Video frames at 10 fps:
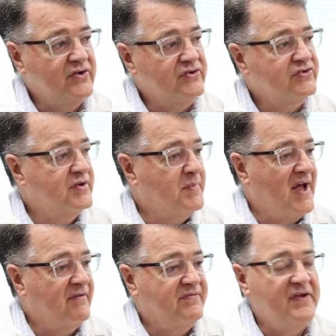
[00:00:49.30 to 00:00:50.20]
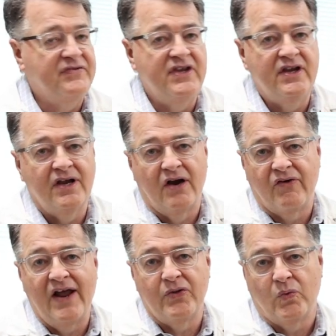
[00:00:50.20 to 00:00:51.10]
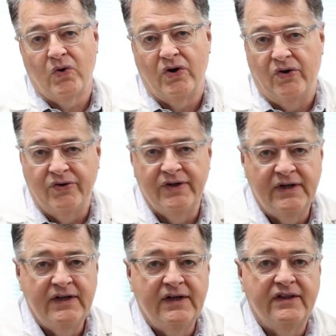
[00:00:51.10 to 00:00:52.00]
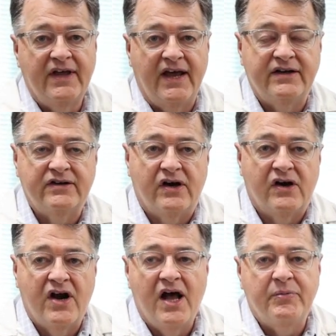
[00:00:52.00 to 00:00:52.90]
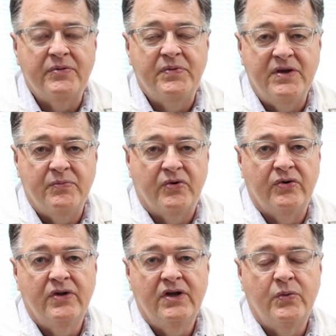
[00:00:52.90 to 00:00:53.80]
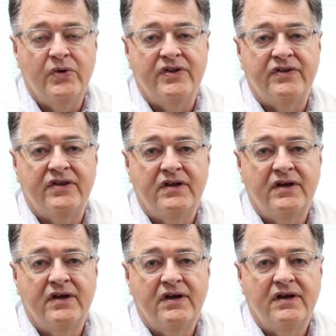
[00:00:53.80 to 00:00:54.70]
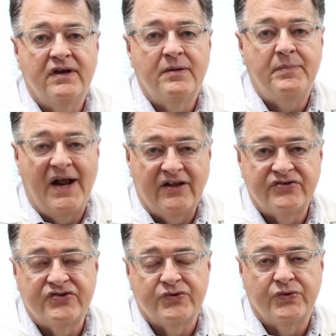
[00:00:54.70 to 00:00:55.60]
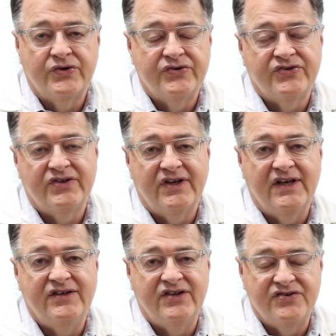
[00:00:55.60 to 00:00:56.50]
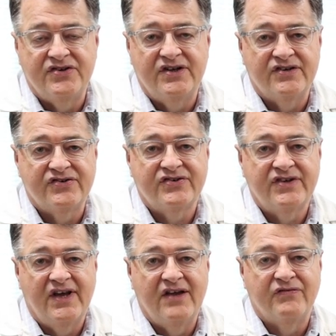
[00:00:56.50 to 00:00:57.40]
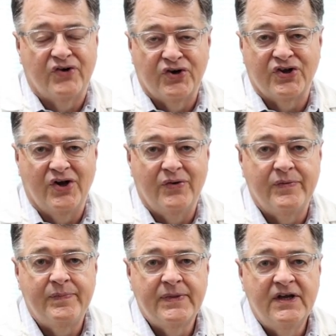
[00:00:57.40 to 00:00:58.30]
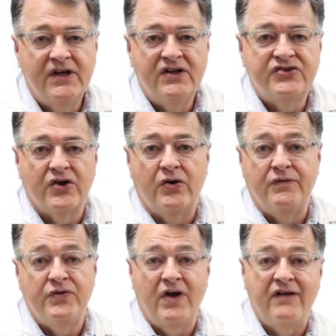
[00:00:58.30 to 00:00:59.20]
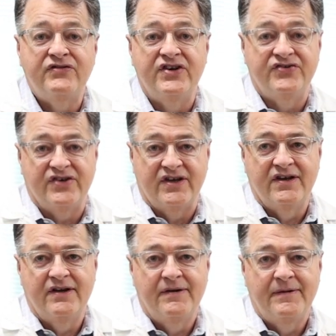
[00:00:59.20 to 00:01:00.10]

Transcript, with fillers: there's about 50 around the world that are helping people with balance disorders and dizziness and vertigo. So if you have dizzy,